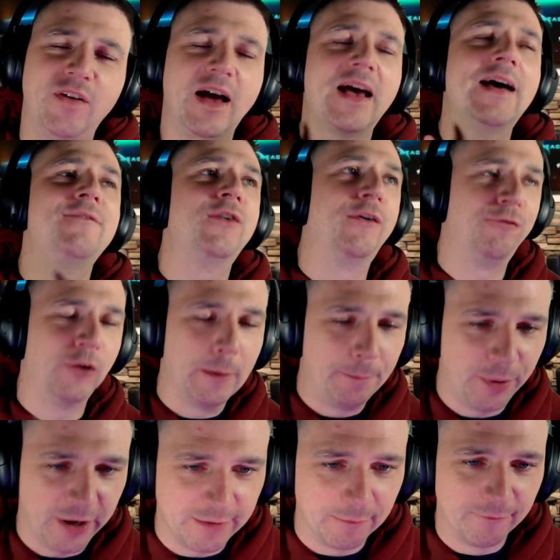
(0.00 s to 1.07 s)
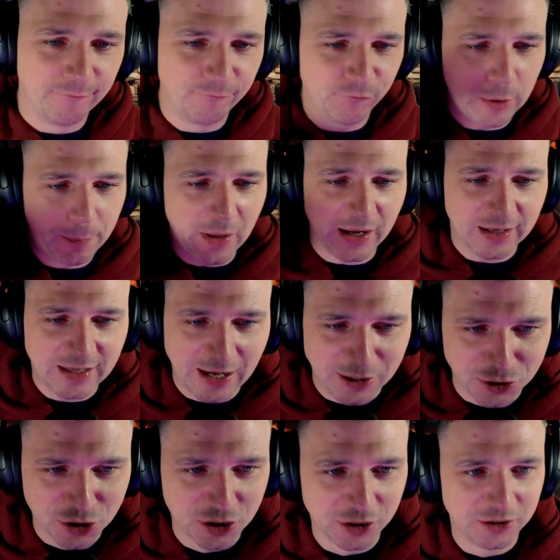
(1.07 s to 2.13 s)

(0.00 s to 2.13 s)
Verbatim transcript: Forever flipping. Put that cash.